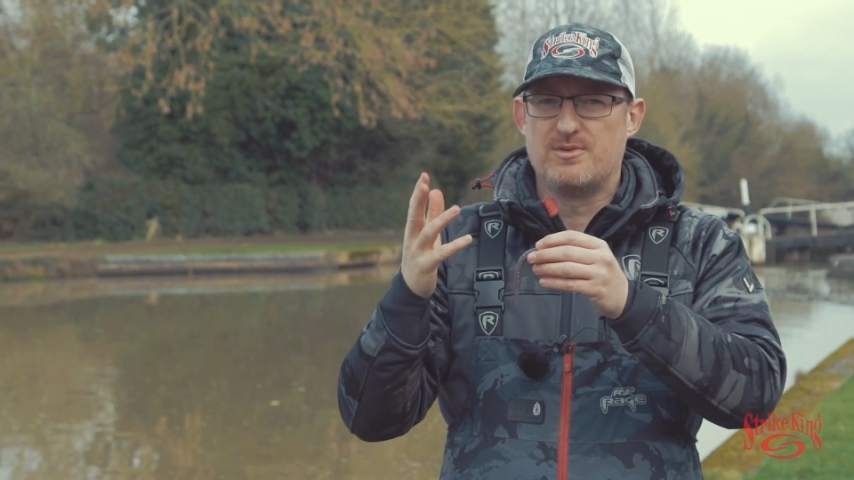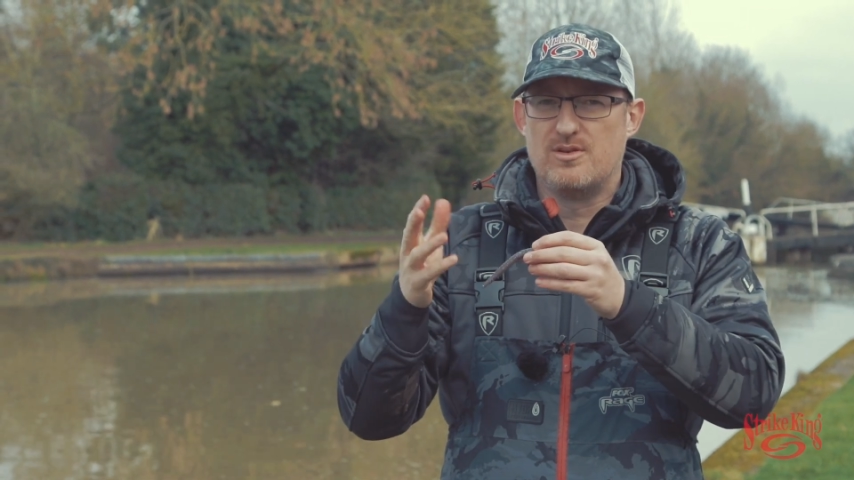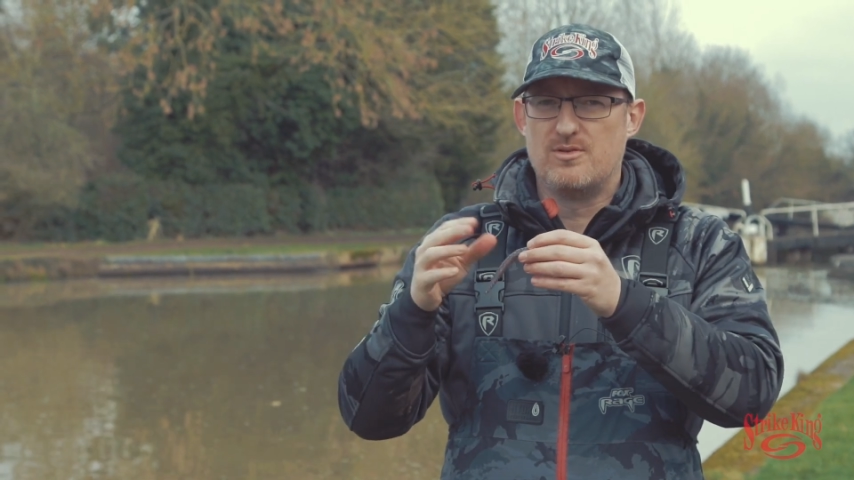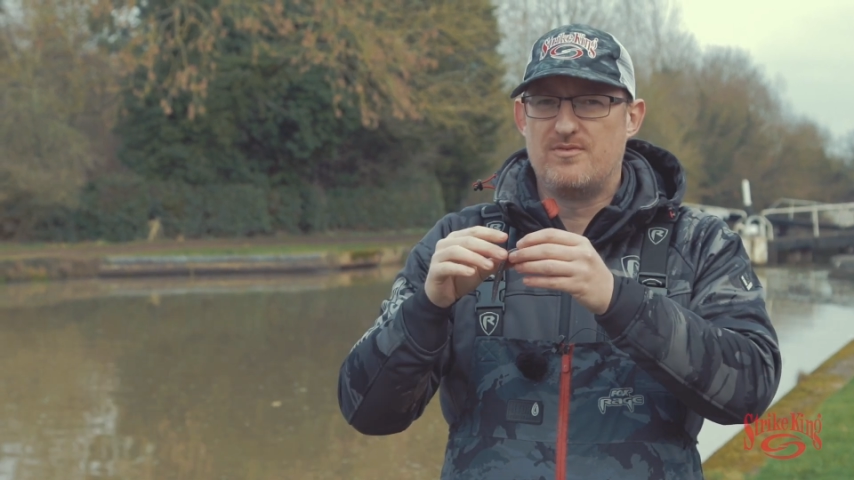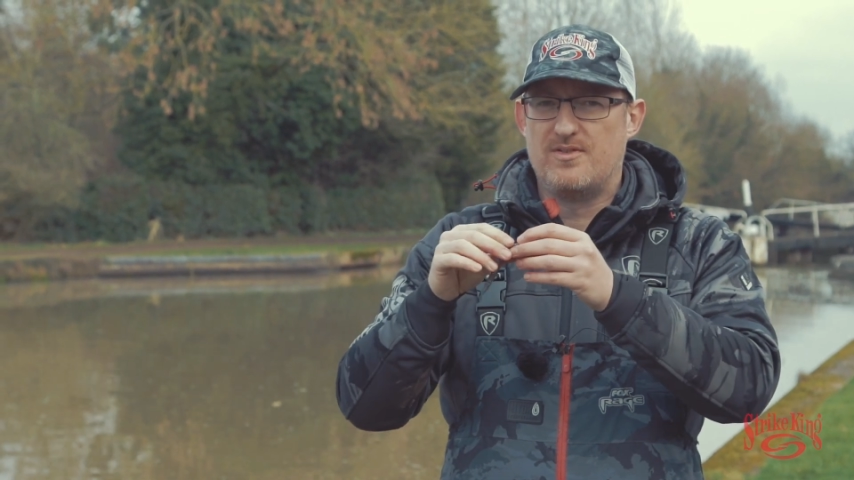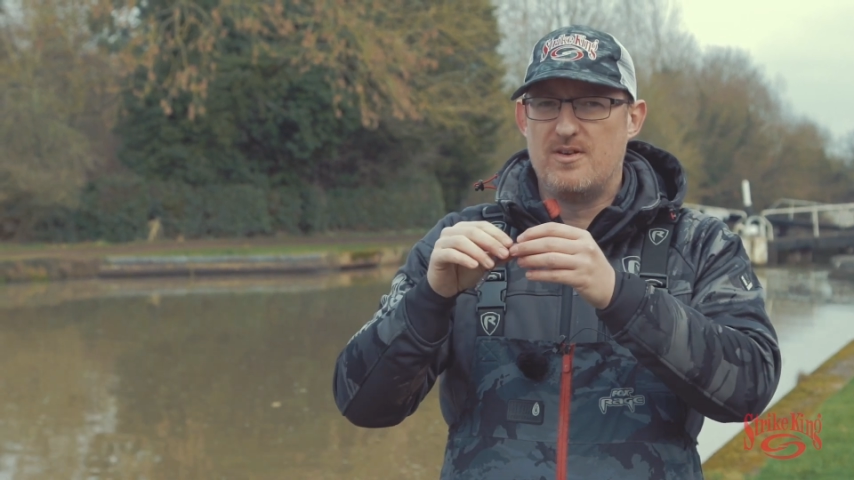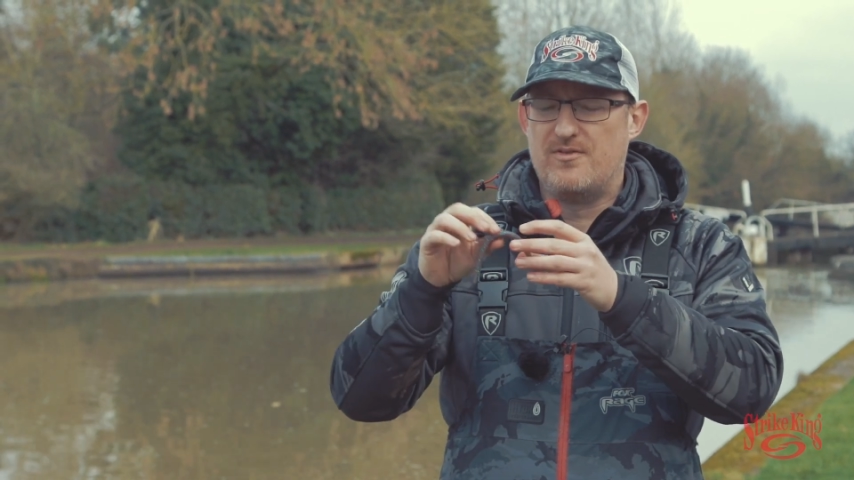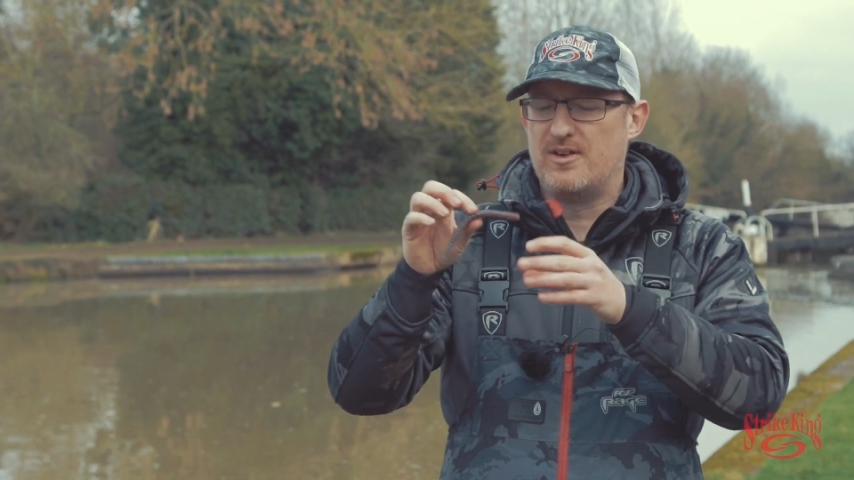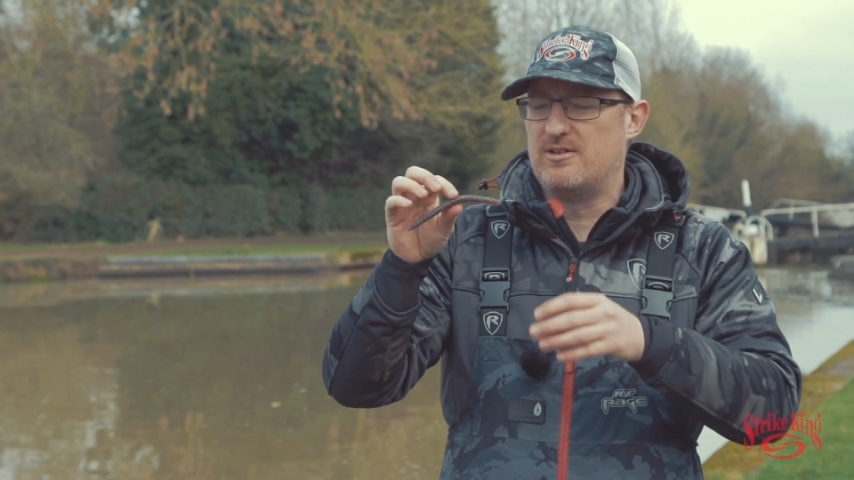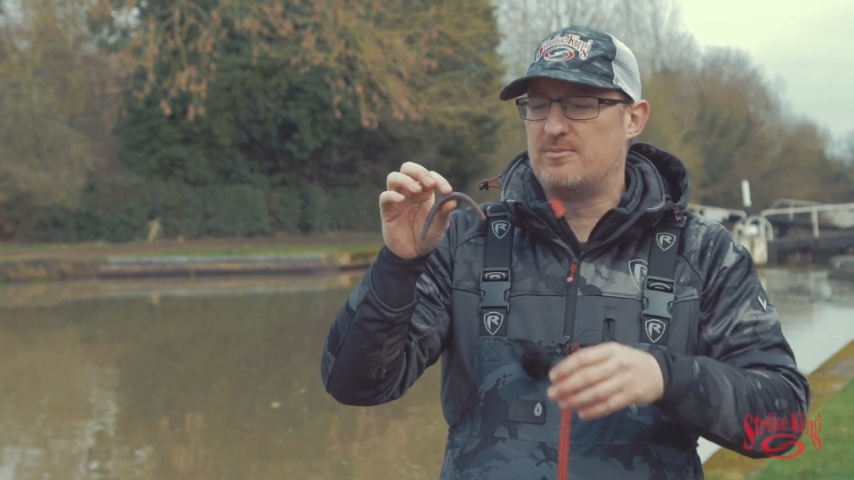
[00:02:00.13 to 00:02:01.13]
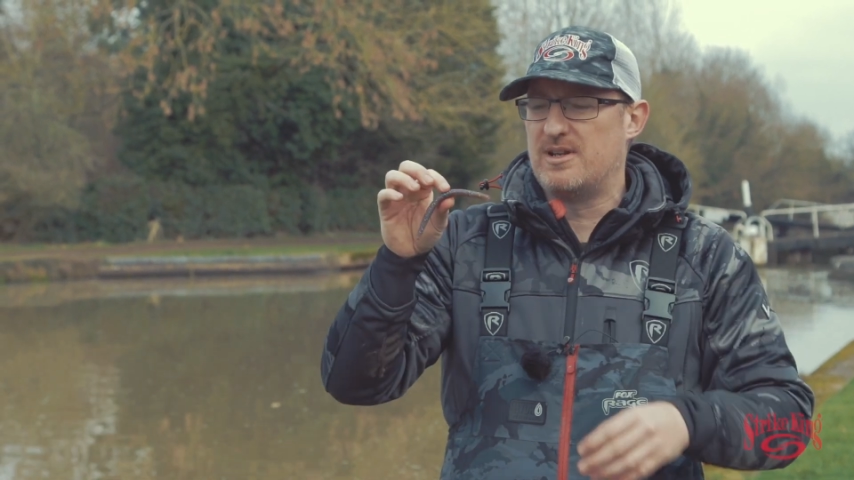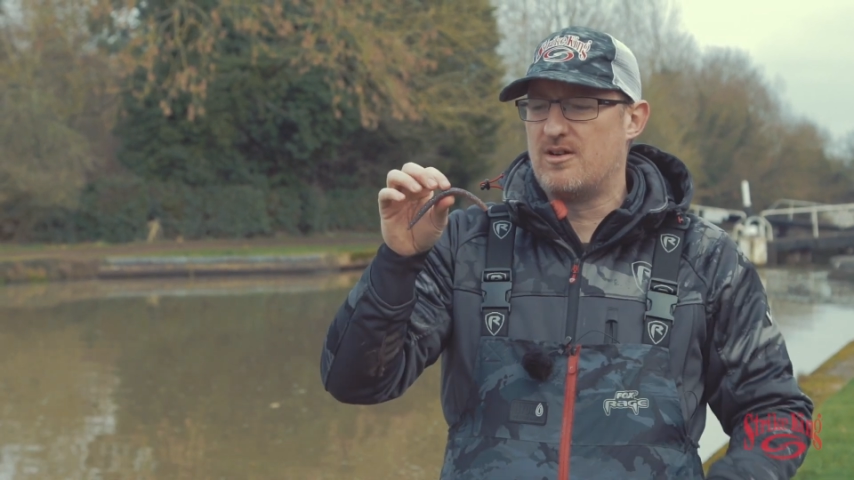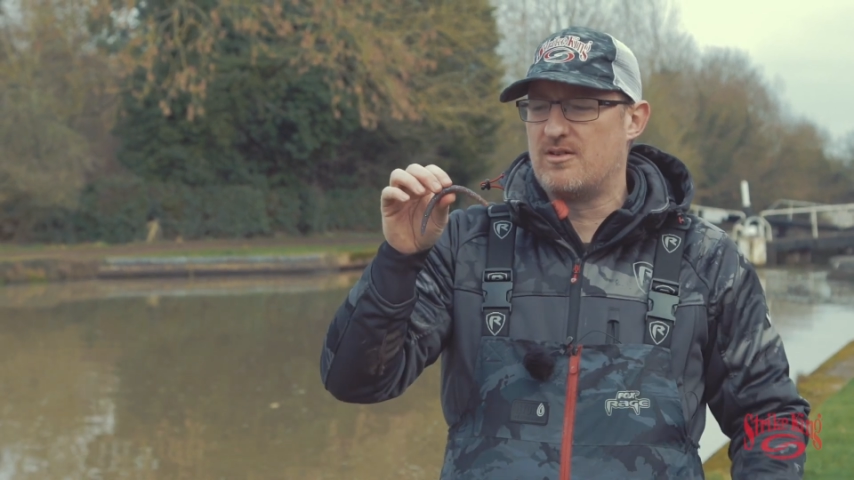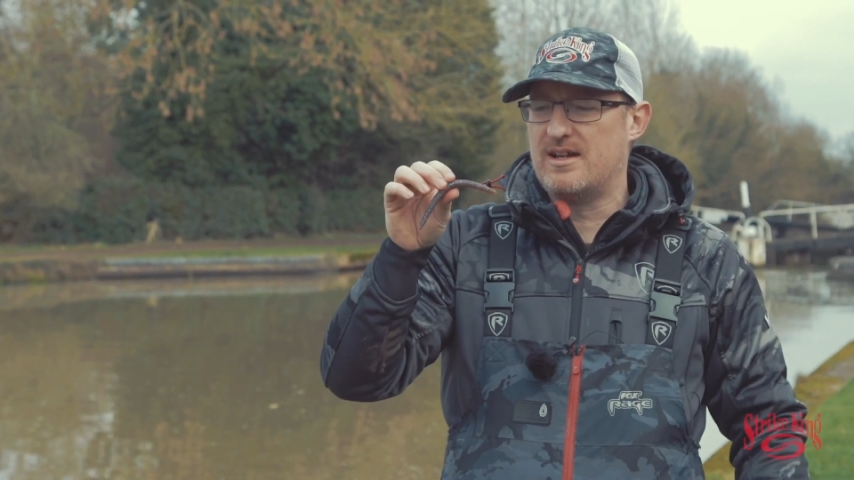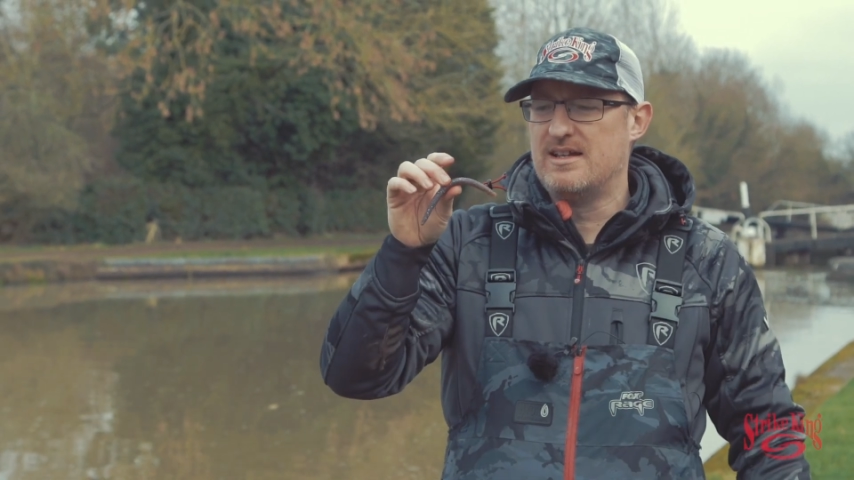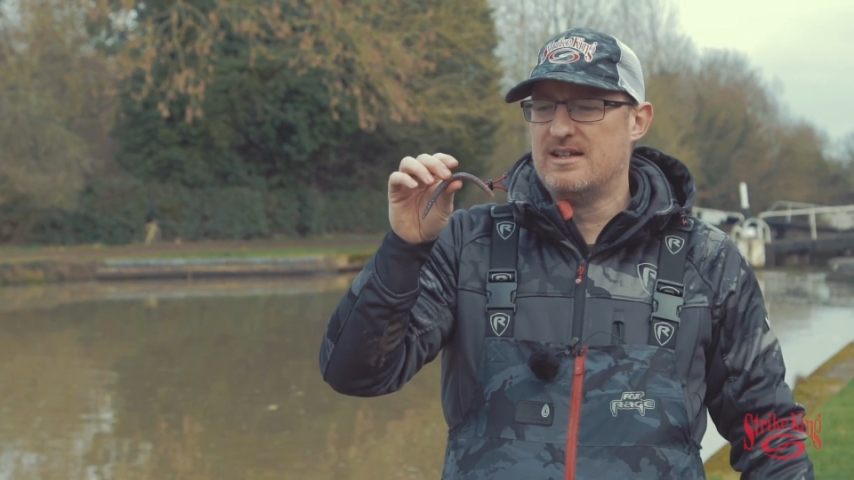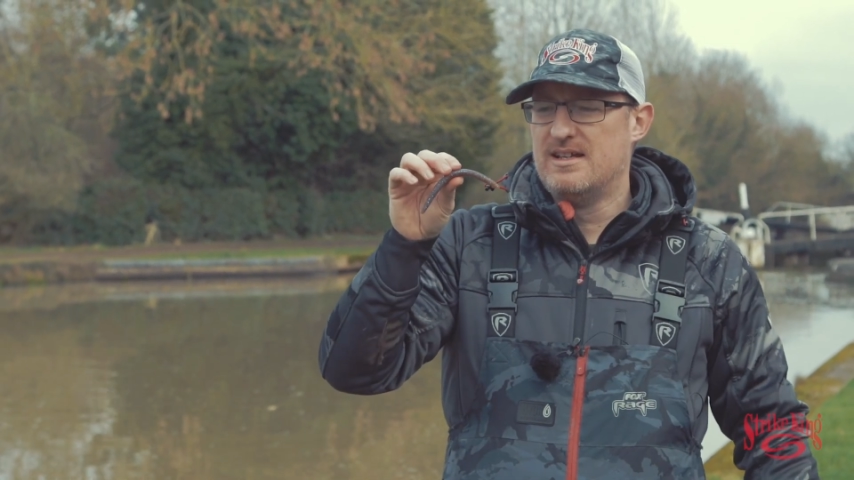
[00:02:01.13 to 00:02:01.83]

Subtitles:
lure for a little bit longer,